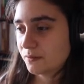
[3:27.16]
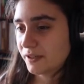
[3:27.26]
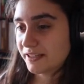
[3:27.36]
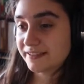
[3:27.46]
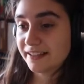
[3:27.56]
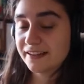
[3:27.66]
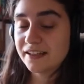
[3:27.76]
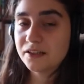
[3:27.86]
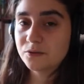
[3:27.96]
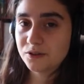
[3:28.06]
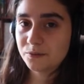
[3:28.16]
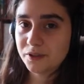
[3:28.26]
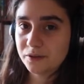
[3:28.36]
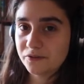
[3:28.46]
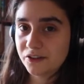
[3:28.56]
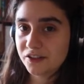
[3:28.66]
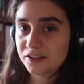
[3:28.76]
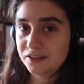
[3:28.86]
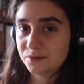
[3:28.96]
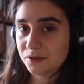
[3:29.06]
because I think it will be very
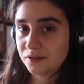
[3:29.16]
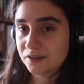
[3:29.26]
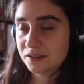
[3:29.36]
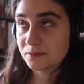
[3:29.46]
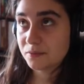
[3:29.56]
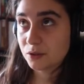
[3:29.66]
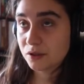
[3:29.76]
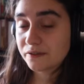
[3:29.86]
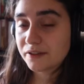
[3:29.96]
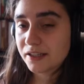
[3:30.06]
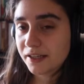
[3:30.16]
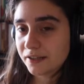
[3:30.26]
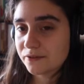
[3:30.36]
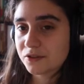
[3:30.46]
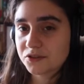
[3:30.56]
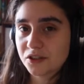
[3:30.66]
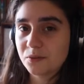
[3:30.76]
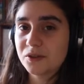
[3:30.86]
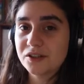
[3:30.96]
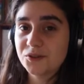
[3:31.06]
demotivating for
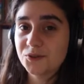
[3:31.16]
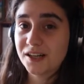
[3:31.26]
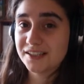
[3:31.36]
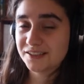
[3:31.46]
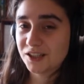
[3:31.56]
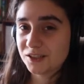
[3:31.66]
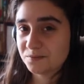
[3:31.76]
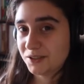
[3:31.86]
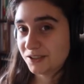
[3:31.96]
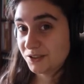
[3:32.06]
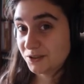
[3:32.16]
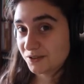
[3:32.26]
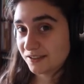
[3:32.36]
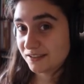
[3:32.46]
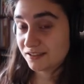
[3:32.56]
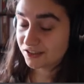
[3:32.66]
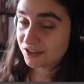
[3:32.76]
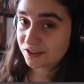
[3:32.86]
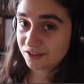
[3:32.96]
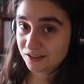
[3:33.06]
someone who has not been using
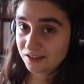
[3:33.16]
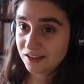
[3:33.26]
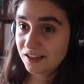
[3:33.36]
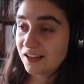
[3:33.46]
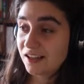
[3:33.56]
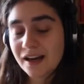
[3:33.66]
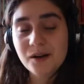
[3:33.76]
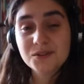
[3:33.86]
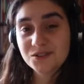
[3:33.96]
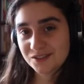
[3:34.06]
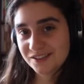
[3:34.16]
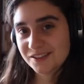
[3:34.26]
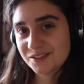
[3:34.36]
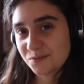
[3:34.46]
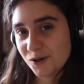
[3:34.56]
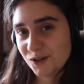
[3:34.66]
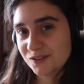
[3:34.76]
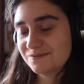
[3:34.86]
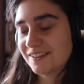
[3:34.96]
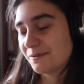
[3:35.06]
digital I want to start
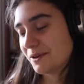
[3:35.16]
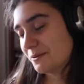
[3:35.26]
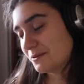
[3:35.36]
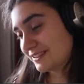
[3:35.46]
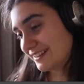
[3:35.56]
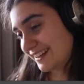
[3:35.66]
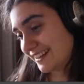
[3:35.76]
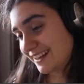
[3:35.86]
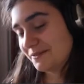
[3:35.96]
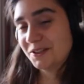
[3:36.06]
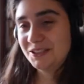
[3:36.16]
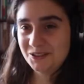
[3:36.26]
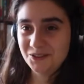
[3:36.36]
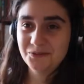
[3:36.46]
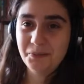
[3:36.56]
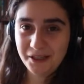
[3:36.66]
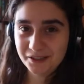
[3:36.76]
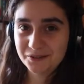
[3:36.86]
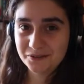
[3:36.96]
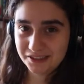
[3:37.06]
small and maybe one day I'm going to do
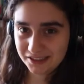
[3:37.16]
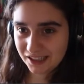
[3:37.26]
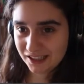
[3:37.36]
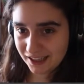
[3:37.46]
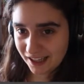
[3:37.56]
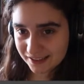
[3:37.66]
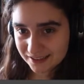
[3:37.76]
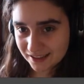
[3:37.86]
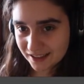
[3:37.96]
paintovers like that.